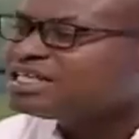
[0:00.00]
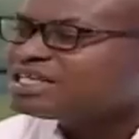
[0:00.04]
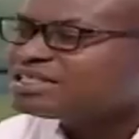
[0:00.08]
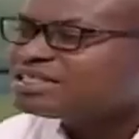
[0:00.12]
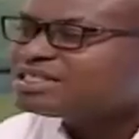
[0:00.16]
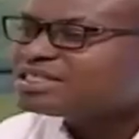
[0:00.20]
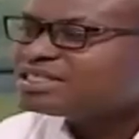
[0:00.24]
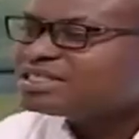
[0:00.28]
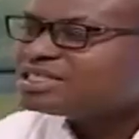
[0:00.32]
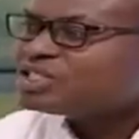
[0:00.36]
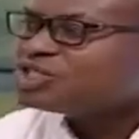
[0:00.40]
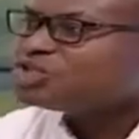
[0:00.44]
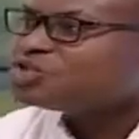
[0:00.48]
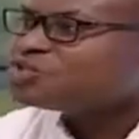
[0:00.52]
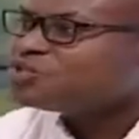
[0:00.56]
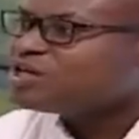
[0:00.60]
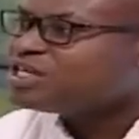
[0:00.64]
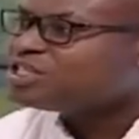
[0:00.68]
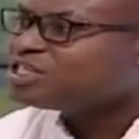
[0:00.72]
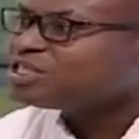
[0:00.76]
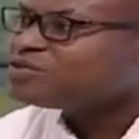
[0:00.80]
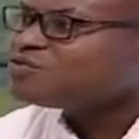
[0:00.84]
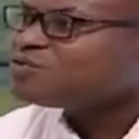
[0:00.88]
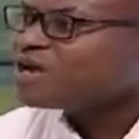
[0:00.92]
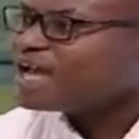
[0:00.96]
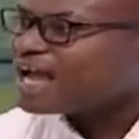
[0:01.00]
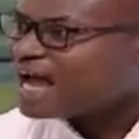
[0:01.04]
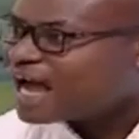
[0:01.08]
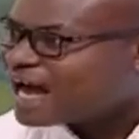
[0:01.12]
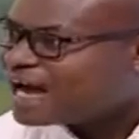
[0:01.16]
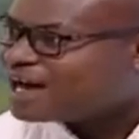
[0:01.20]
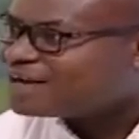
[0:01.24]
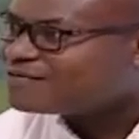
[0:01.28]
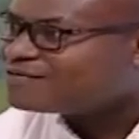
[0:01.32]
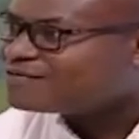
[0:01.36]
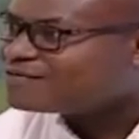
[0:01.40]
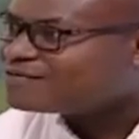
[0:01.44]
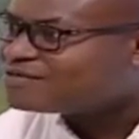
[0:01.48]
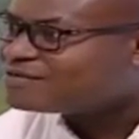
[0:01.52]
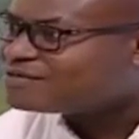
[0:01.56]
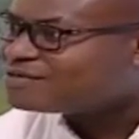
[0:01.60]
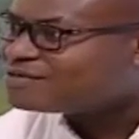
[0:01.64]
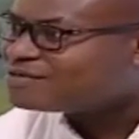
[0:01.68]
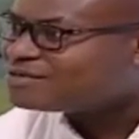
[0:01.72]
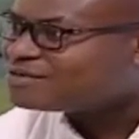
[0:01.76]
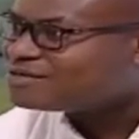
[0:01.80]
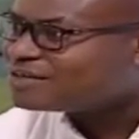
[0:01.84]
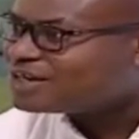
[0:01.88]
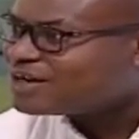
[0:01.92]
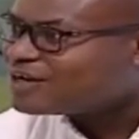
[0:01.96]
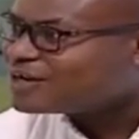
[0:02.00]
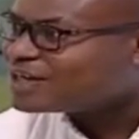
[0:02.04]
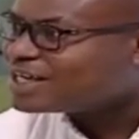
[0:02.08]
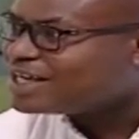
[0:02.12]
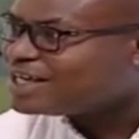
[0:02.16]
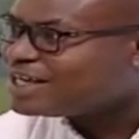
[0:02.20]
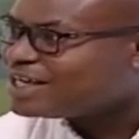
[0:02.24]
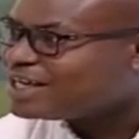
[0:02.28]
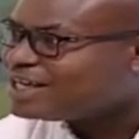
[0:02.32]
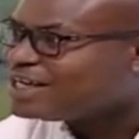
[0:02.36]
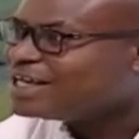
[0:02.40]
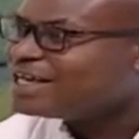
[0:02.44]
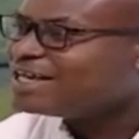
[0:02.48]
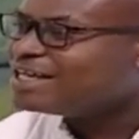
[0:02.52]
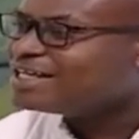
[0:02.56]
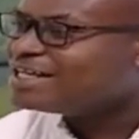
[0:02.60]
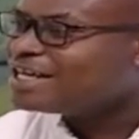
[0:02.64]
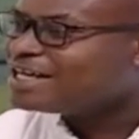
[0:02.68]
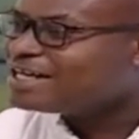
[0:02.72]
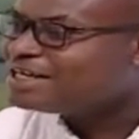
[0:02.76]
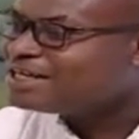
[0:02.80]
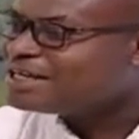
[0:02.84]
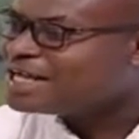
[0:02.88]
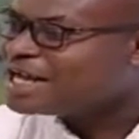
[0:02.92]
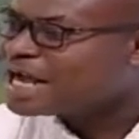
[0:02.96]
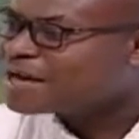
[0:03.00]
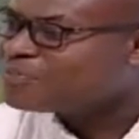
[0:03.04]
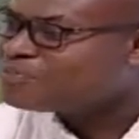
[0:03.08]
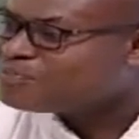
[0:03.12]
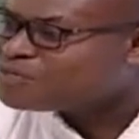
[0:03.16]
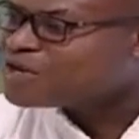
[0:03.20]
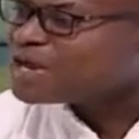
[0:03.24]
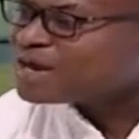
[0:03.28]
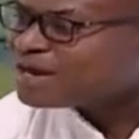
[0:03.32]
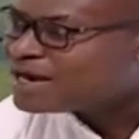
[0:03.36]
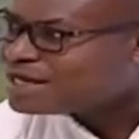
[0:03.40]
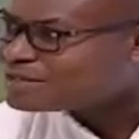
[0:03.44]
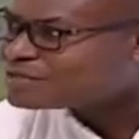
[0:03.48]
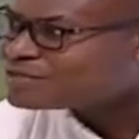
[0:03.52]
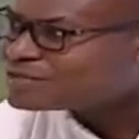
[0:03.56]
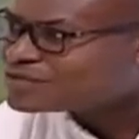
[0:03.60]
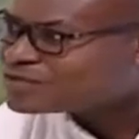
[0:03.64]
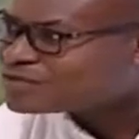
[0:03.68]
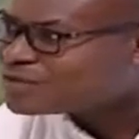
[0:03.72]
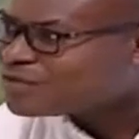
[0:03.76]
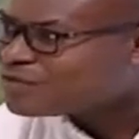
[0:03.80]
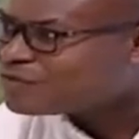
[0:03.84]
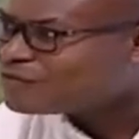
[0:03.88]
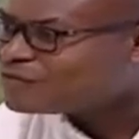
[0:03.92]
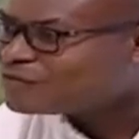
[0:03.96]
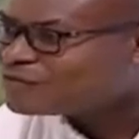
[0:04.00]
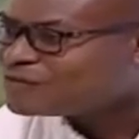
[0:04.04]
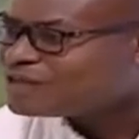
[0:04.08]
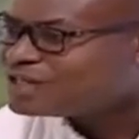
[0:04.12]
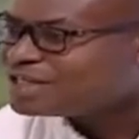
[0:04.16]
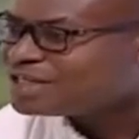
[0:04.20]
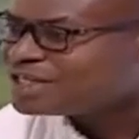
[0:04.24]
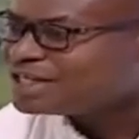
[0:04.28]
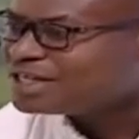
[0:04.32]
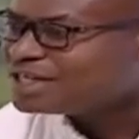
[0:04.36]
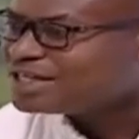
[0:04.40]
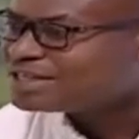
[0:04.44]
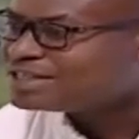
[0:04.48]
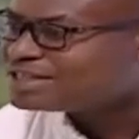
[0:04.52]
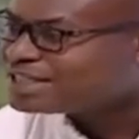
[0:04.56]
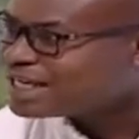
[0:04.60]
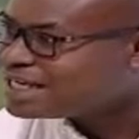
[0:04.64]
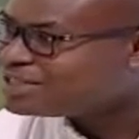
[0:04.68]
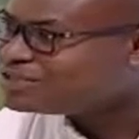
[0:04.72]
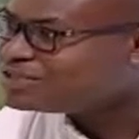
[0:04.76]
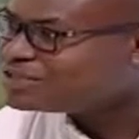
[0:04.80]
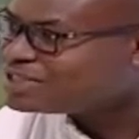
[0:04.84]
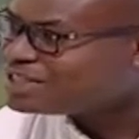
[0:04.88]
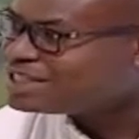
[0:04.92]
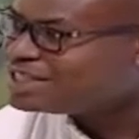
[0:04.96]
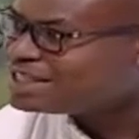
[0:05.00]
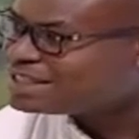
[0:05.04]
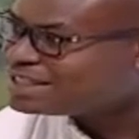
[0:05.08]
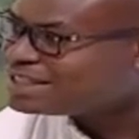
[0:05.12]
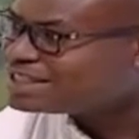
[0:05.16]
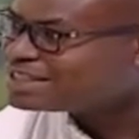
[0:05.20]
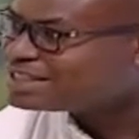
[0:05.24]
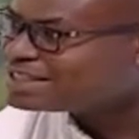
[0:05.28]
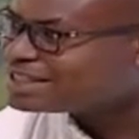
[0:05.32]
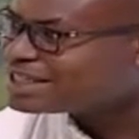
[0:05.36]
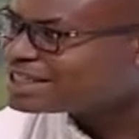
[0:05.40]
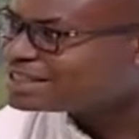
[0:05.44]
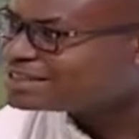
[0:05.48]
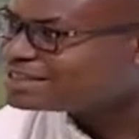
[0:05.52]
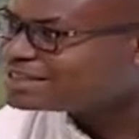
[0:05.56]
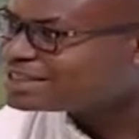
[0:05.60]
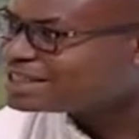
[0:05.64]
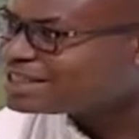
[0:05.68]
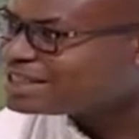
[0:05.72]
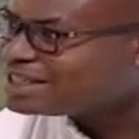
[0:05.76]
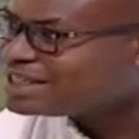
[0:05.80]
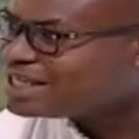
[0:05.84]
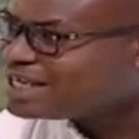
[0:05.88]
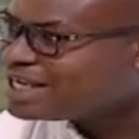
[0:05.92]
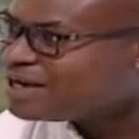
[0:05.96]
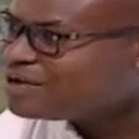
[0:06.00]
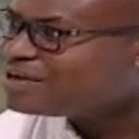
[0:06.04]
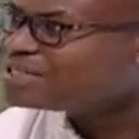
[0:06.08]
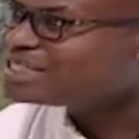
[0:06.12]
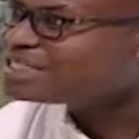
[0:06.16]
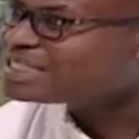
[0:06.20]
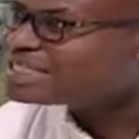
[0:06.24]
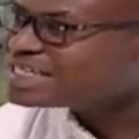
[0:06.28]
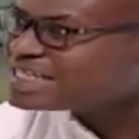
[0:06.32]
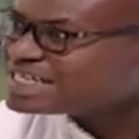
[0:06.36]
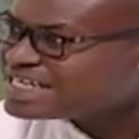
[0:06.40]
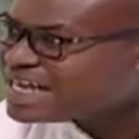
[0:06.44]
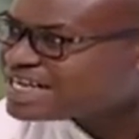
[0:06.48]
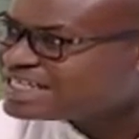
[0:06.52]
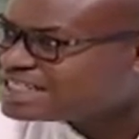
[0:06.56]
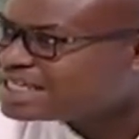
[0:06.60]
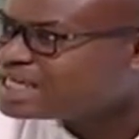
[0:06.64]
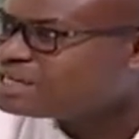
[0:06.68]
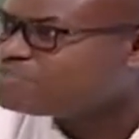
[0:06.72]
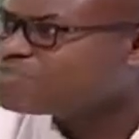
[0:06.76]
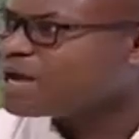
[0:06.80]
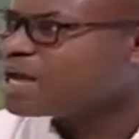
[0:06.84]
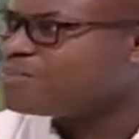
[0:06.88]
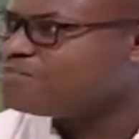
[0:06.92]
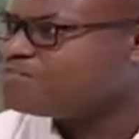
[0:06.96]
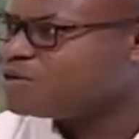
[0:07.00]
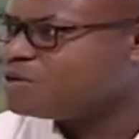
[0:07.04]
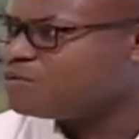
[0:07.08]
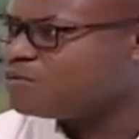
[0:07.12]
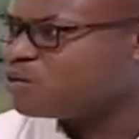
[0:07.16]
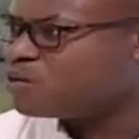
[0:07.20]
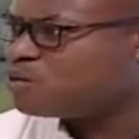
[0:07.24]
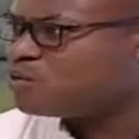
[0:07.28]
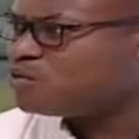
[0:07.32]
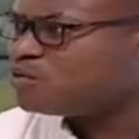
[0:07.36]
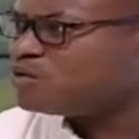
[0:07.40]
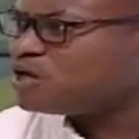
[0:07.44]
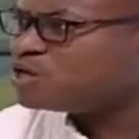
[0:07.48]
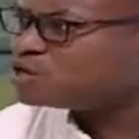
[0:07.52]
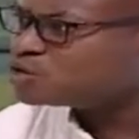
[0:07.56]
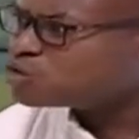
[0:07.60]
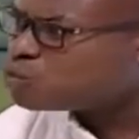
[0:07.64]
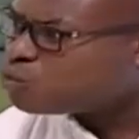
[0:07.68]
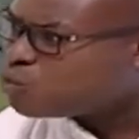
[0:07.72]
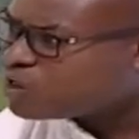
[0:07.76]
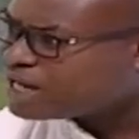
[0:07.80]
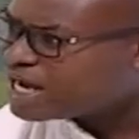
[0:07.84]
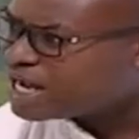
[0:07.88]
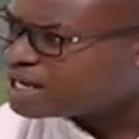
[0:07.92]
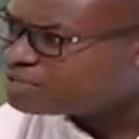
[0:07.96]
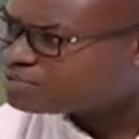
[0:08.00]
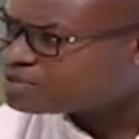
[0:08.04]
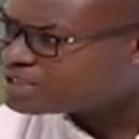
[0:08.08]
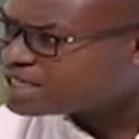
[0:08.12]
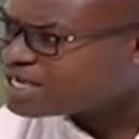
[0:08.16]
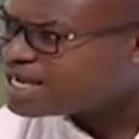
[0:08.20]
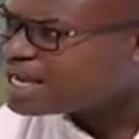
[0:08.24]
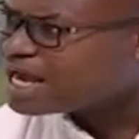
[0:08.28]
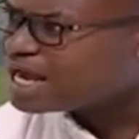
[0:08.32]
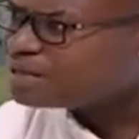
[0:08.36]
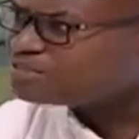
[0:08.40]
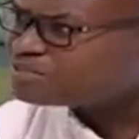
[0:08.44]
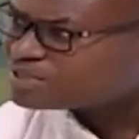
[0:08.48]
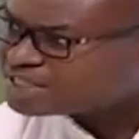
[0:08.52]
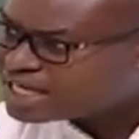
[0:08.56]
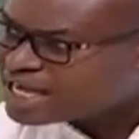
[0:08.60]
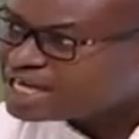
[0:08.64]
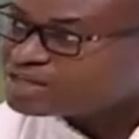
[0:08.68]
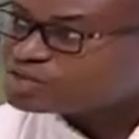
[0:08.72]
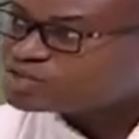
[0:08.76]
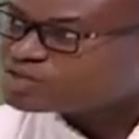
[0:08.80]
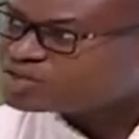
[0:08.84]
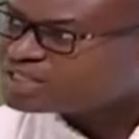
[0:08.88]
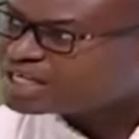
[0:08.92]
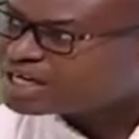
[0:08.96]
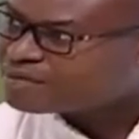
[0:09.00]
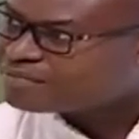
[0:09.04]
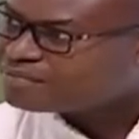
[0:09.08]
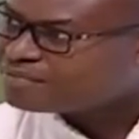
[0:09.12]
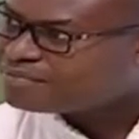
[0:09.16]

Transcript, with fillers: situation we have, okay, the, the appearance of uh, tension in this country is created by people. So what I'm saying, I'm saying to them